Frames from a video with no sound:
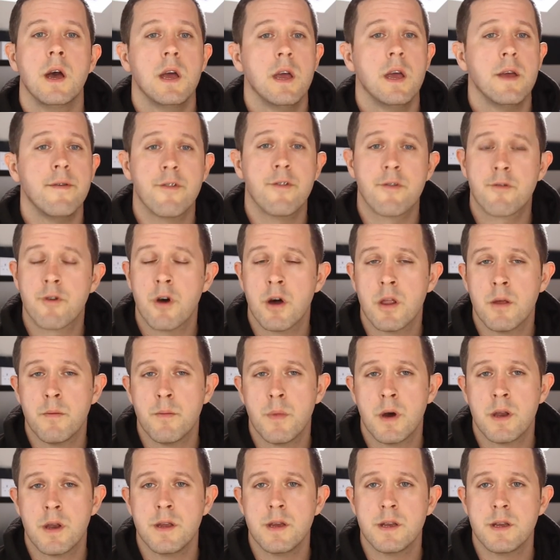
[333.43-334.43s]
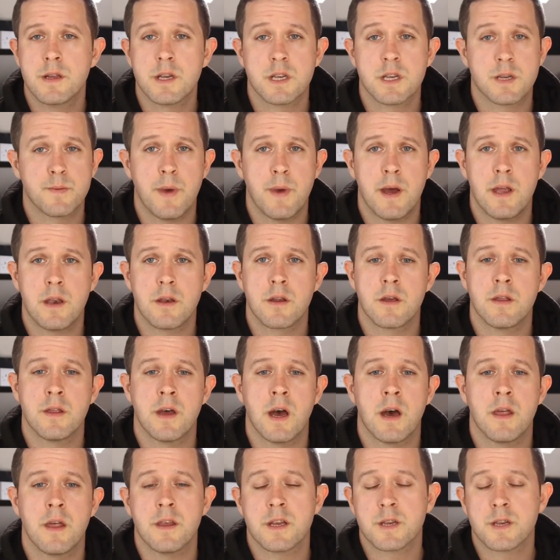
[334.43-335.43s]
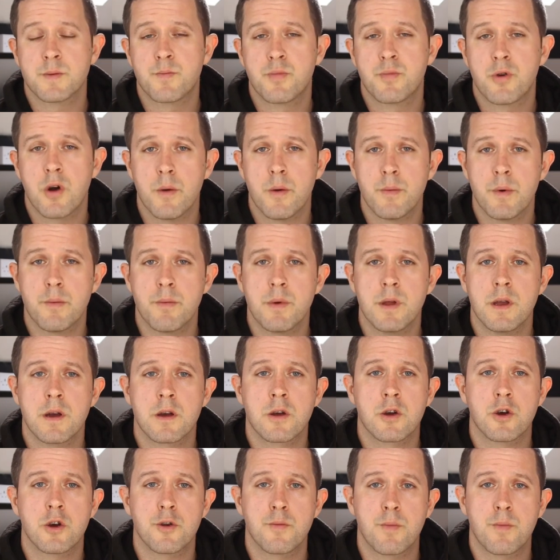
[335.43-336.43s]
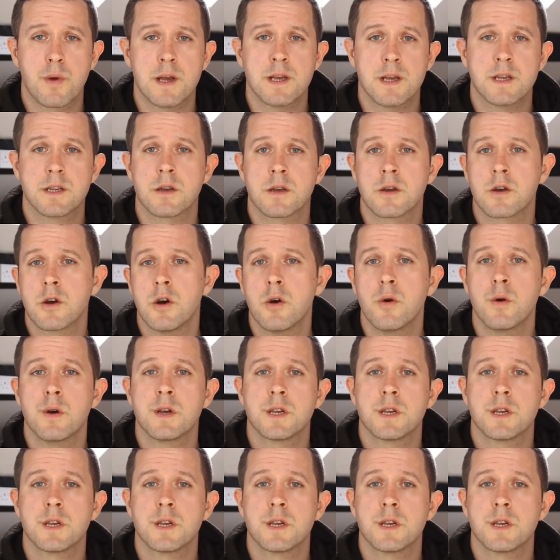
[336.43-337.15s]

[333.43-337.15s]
If you've got the money to spend on that, that's probably a good place to go,